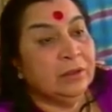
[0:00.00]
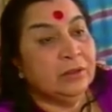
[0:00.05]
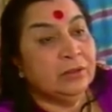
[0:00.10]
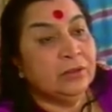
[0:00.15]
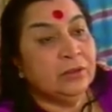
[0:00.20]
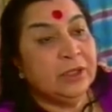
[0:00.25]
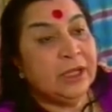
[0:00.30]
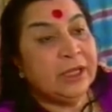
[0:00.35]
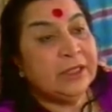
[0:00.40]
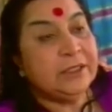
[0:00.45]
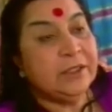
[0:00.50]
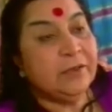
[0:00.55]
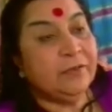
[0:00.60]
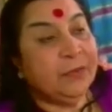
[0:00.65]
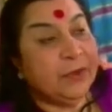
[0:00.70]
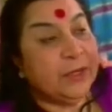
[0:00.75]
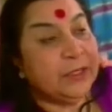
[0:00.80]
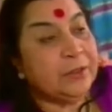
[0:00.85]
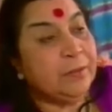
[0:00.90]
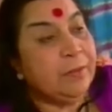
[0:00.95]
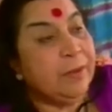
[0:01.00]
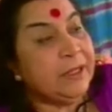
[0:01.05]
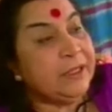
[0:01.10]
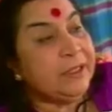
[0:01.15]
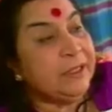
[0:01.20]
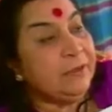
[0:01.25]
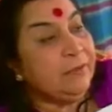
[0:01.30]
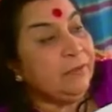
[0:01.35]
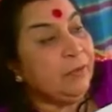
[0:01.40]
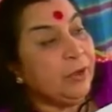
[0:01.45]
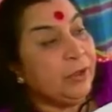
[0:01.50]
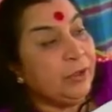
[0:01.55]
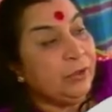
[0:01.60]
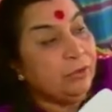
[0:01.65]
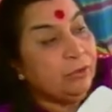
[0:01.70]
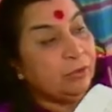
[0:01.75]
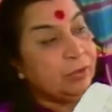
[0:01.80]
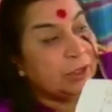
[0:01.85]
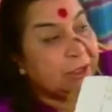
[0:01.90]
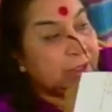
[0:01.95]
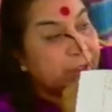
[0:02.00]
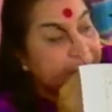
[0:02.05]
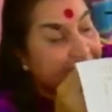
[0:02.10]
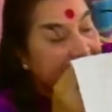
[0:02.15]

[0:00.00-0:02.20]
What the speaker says: So that's the first blessing for you, is